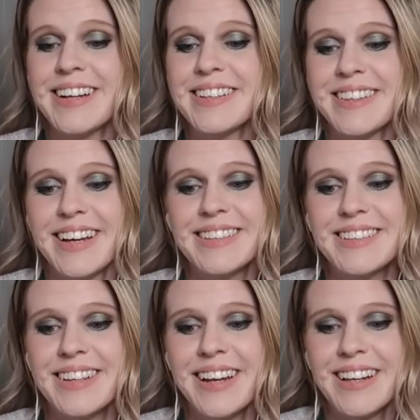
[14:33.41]
That
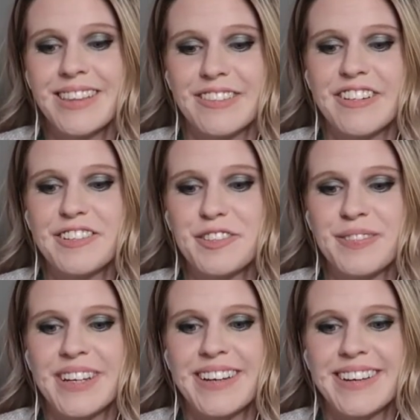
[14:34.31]
just kind of throws
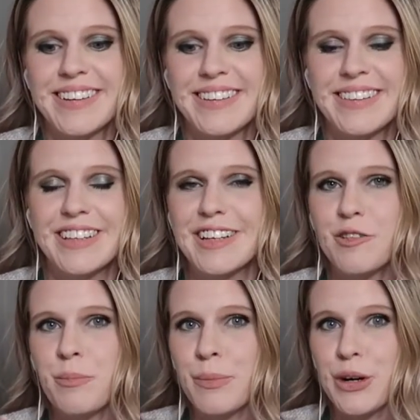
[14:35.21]
me,
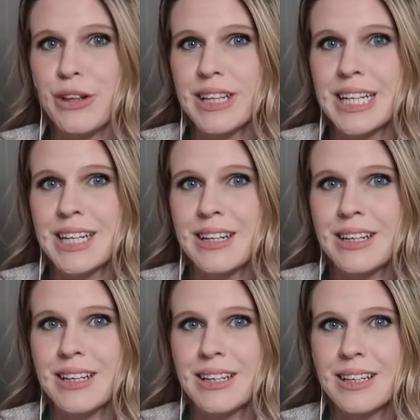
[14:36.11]
that Merlin,
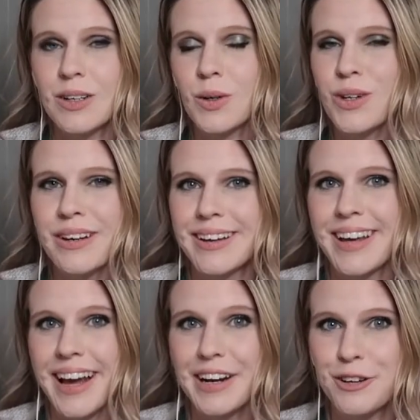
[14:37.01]

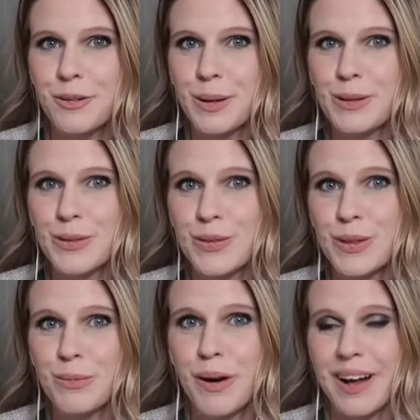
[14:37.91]
air quotes for
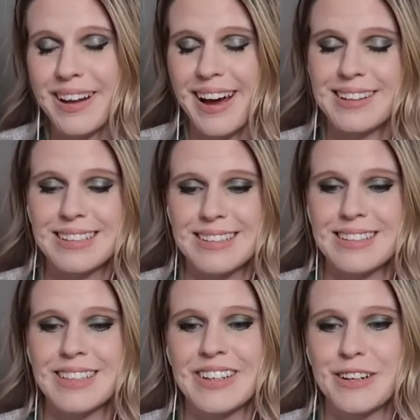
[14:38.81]
the podcast
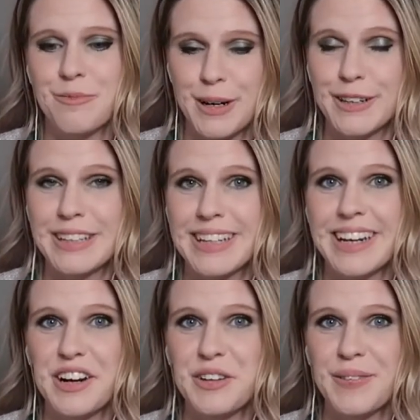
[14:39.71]
listener,
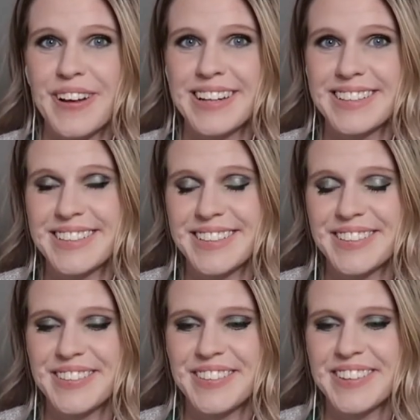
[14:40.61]
Merlin went
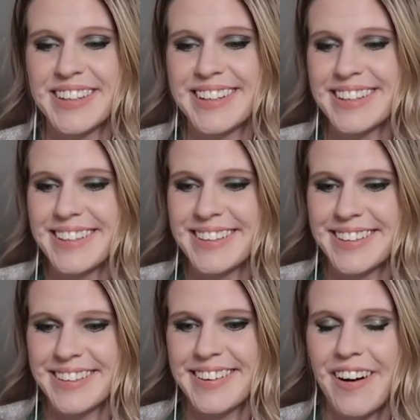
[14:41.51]
to
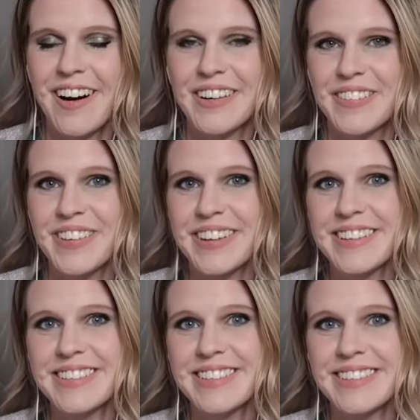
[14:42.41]

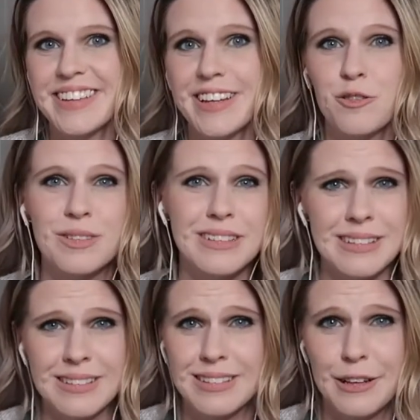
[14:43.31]
Hogwarts and was
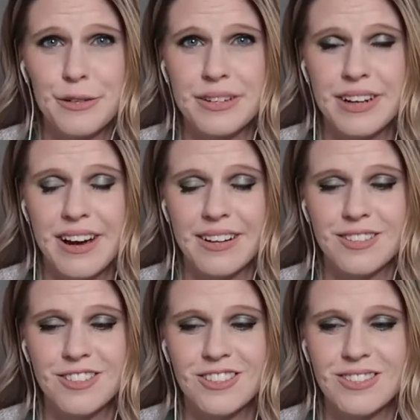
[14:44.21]
in Slytherin
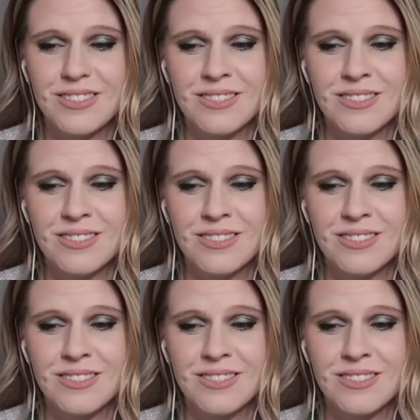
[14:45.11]
House.